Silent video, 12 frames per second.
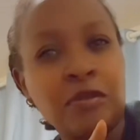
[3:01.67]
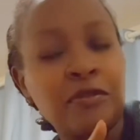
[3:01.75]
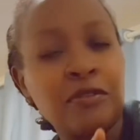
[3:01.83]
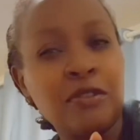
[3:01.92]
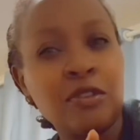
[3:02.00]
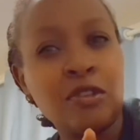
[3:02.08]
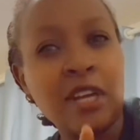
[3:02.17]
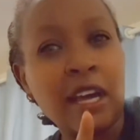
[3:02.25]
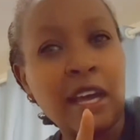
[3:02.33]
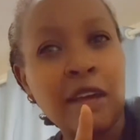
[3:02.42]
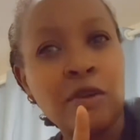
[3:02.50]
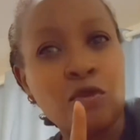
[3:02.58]
of
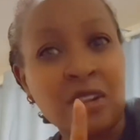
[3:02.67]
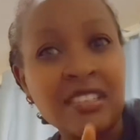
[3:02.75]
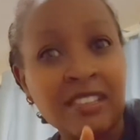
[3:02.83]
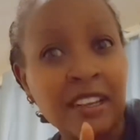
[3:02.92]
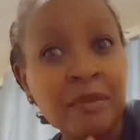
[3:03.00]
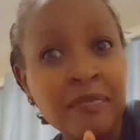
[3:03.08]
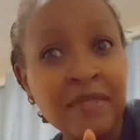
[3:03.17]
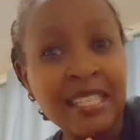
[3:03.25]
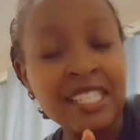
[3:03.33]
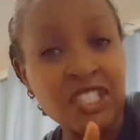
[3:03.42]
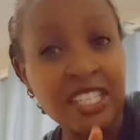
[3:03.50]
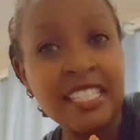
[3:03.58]
uh, Rwanda
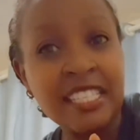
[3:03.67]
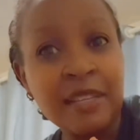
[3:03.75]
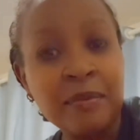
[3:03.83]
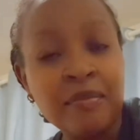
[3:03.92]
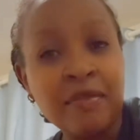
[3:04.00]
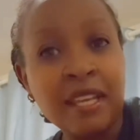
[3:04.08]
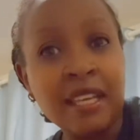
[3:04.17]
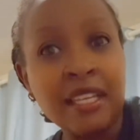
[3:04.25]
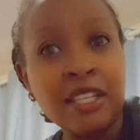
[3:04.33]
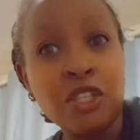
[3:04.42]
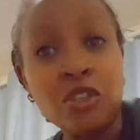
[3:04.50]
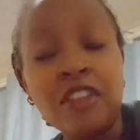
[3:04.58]
did.
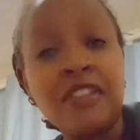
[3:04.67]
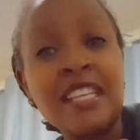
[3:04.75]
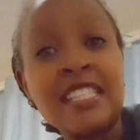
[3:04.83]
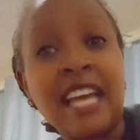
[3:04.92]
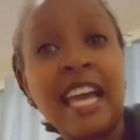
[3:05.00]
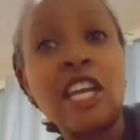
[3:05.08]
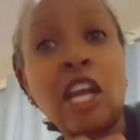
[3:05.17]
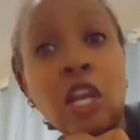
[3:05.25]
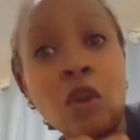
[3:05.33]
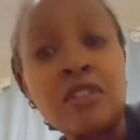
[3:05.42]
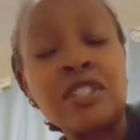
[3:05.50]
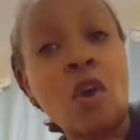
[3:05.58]
You know, this guy
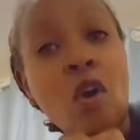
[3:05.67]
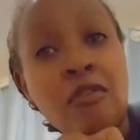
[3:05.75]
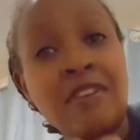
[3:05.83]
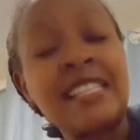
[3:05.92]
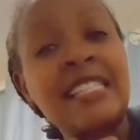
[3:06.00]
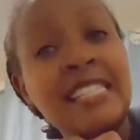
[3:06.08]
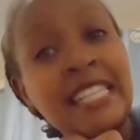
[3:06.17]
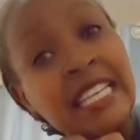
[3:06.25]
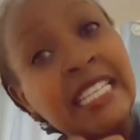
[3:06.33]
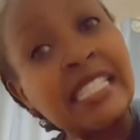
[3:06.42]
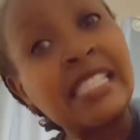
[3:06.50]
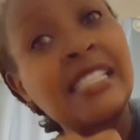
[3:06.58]
closed over
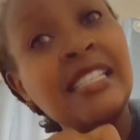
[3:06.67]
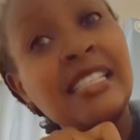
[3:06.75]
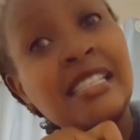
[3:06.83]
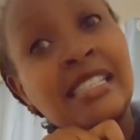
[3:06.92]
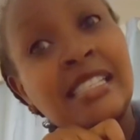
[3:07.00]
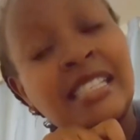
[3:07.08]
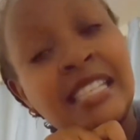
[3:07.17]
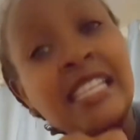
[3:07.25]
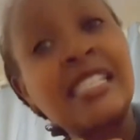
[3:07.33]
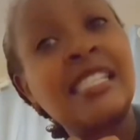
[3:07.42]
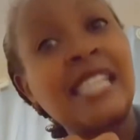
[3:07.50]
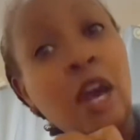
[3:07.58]
six
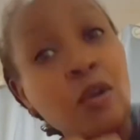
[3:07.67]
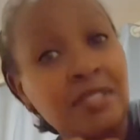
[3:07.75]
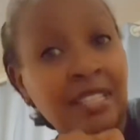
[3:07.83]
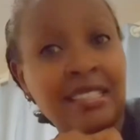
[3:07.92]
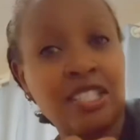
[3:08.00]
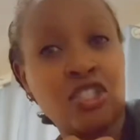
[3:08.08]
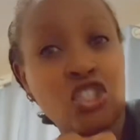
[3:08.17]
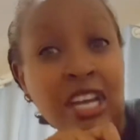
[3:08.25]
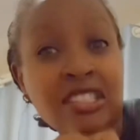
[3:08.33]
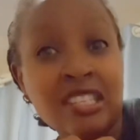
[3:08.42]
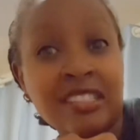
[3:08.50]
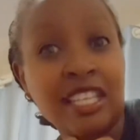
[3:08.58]
6,000
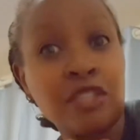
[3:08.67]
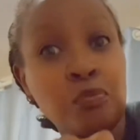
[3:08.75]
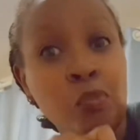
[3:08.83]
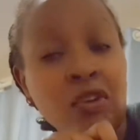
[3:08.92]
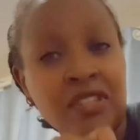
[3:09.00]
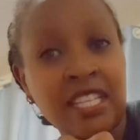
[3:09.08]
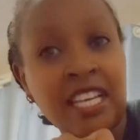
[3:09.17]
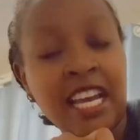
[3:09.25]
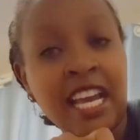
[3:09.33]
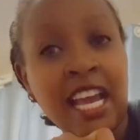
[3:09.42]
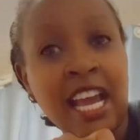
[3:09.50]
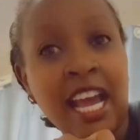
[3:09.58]
churches and mosques,
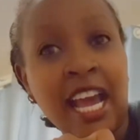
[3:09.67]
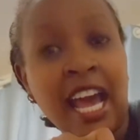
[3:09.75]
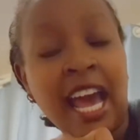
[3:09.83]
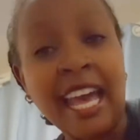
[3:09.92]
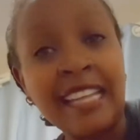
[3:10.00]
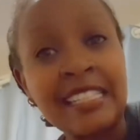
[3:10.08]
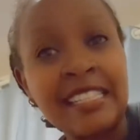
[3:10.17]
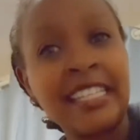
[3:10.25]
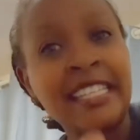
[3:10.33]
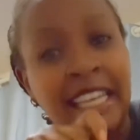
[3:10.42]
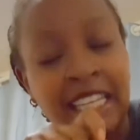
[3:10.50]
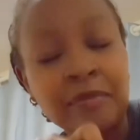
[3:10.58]
and
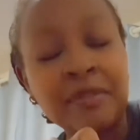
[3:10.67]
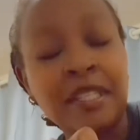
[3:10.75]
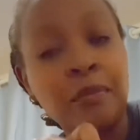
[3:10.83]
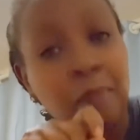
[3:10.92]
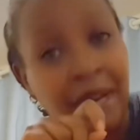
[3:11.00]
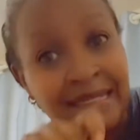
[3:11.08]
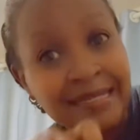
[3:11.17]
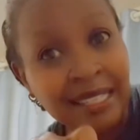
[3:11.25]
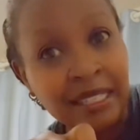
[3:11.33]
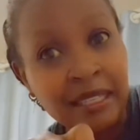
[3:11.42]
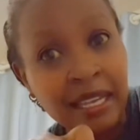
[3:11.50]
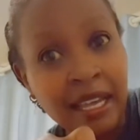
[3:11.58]
he ended up
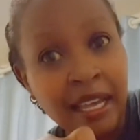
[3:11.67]
demanding